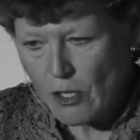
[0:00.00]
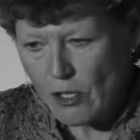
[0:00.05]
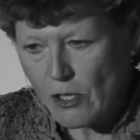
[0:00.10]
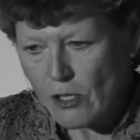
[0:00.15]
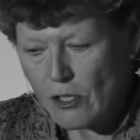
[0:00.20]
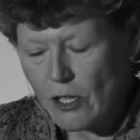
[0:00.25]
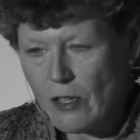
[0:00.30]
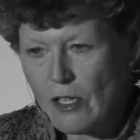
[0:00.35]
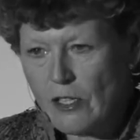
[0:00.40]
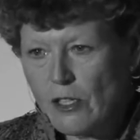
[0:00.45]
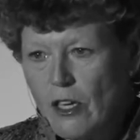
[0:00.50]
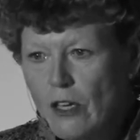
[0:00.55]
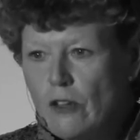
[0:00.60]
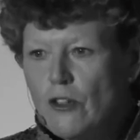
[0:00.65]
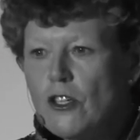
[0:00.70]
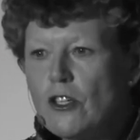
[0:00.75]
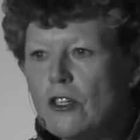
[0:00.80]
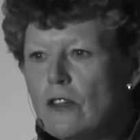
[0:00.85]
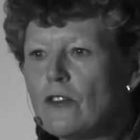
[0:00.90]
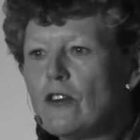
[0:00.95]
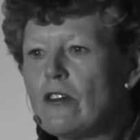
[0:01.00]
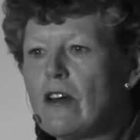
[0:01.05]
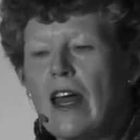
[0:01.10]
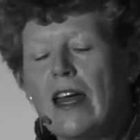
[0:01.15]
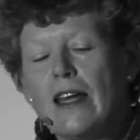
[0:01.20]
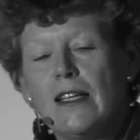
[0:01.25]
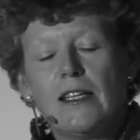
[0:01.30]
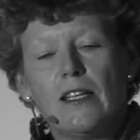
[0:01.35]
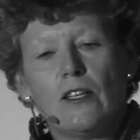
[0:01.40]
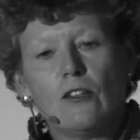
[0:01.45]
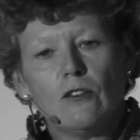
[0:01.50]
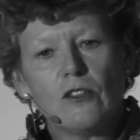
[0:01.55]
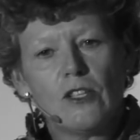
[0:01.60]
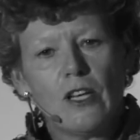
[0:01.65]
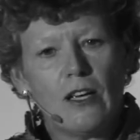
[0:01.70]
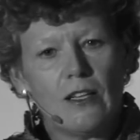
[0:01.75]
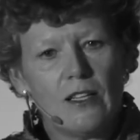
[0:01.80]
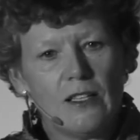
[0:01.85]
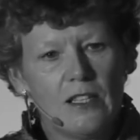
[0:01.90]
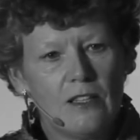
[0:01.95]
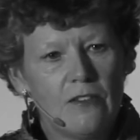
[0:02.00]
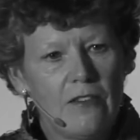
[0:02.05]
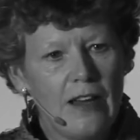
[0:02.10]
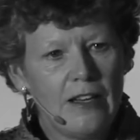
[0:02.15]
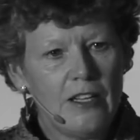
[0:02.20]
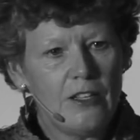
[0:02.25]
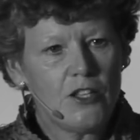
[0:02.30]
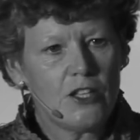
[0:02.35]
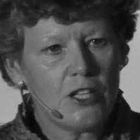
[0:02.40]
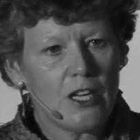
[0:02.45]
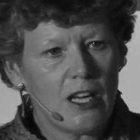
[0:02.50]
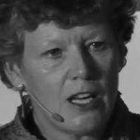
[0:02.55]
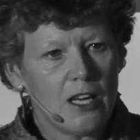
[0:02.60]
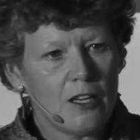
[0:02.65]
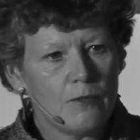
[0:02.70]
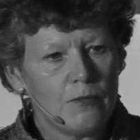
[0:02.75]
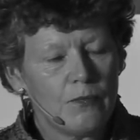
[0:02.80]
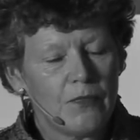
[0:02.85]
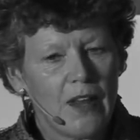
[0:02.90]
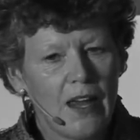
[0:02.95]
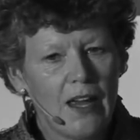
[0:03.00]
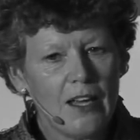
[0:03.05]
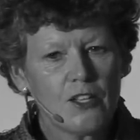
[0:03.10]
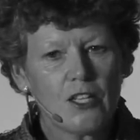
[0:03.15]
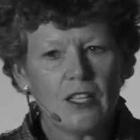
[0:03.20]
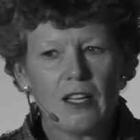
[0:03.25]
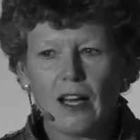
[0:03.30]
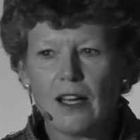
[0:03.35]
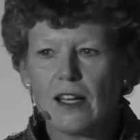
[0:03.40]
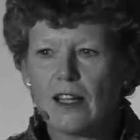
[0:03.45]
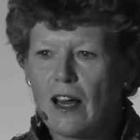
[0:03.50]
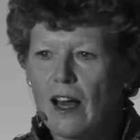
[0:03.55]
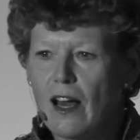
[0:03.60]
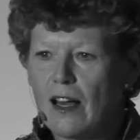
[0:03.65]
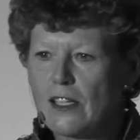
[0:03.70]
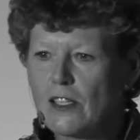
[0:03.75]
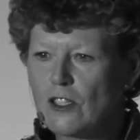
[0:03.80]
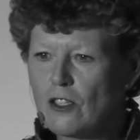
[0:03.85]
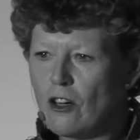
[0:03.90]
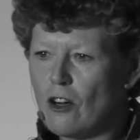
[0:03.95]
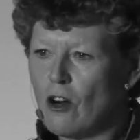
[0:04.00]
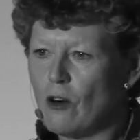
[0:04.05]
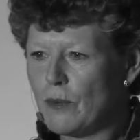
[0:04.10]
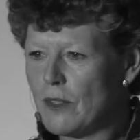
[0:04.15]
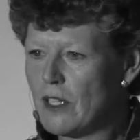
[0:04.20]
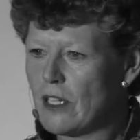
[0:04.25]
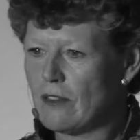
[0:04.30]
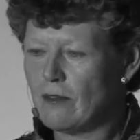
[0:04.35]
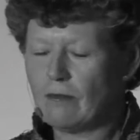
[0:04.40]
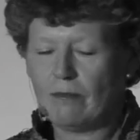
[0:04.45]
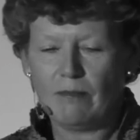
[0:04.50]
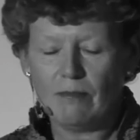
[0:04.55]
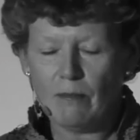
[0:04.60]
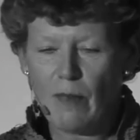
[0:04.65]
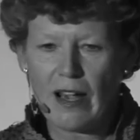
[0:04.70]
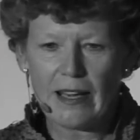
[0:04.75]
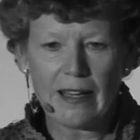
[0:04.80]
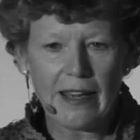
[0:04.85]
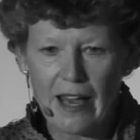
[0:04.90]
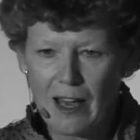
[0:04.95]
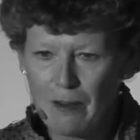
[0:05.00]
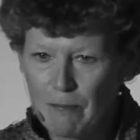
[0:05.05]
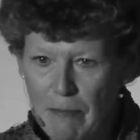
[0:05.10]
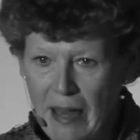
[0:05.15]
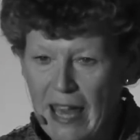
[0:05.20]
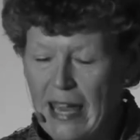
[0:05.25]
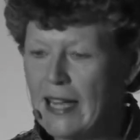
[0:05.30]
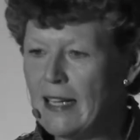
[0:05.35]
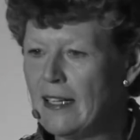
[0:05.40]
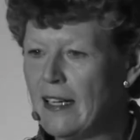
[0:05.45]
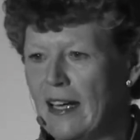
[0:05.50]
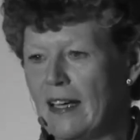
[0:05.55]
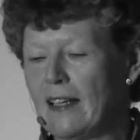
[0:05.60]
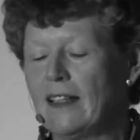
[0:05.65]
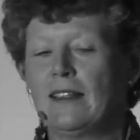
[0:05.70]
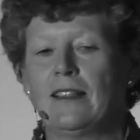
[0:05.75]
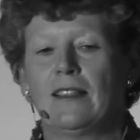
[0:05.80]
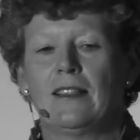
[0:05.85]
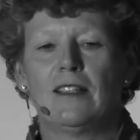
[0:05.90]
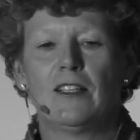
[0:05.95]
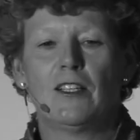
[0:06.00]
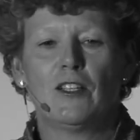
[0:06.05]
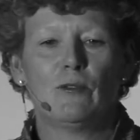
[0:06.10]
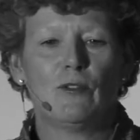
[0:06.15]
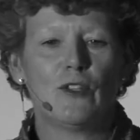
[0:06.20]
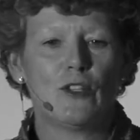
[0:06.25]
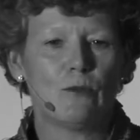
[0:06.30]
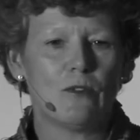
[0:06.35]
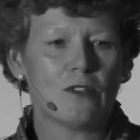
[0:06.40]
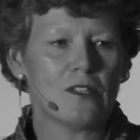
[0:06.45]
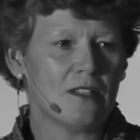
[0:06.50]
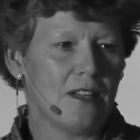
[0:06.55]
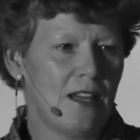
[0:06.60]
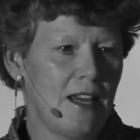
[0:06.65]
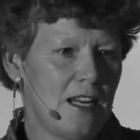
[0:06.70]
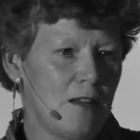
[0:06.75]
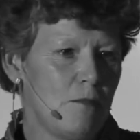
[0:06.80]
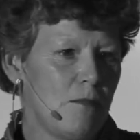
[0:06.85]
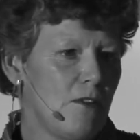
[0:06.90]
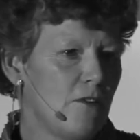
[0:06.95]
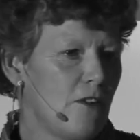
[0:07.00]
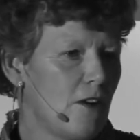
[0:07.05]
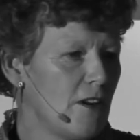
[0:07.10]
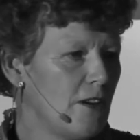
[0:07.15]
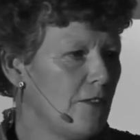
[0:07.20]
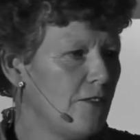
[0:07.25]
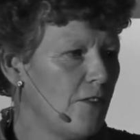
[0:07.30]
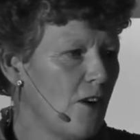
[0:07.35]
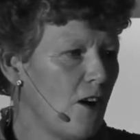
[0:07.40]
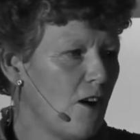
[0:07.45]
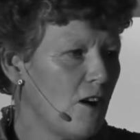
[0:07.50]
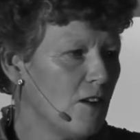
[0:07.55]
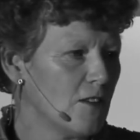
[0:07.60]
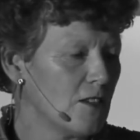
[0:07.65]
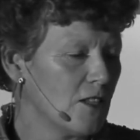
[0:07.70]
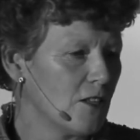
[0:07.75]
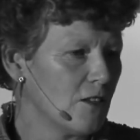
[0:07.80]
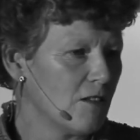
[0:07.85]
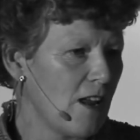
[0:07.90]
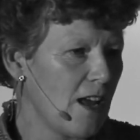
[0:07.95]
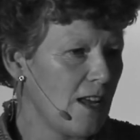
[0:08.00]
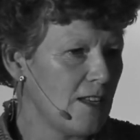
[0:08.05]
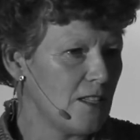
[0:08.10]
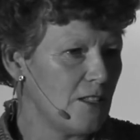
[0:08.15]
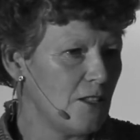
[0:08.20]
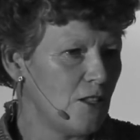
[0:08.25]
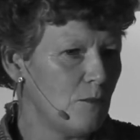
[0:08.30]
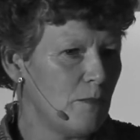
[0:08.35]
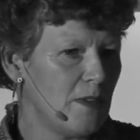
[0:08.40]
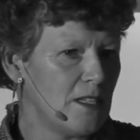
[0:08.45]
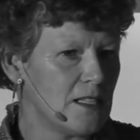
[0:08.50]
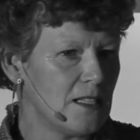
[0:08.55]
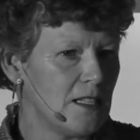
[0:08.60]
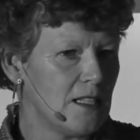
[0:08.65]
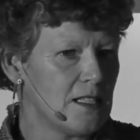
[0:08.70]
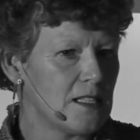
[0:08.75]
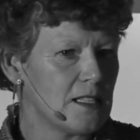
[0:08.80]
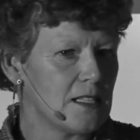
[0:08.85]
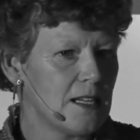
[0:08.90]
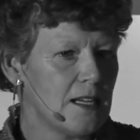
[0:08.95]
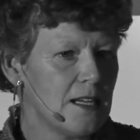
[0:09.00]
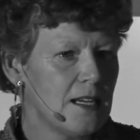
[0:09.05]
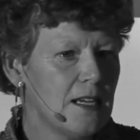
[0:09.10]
So this notion of creating alternative energy, actually I stopped my campaigning, which wasn't getting me very far, to create a new business.